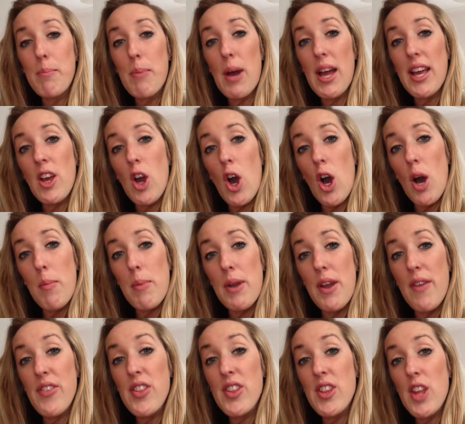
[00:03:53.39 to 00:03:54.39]
bicarbonate
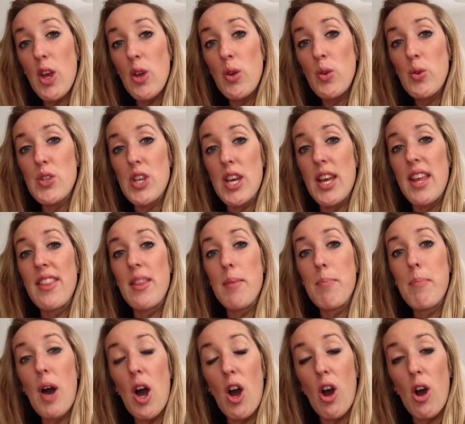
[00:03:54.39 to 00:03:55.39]
of soda in the
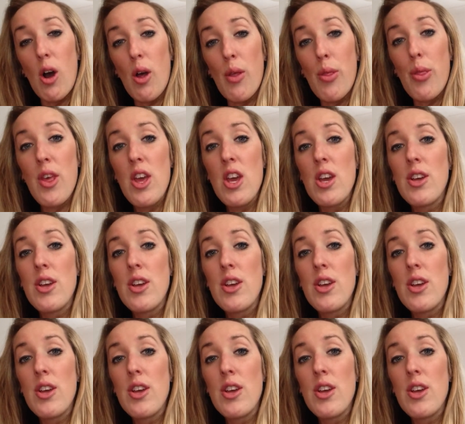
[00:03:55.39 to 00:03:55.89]
bath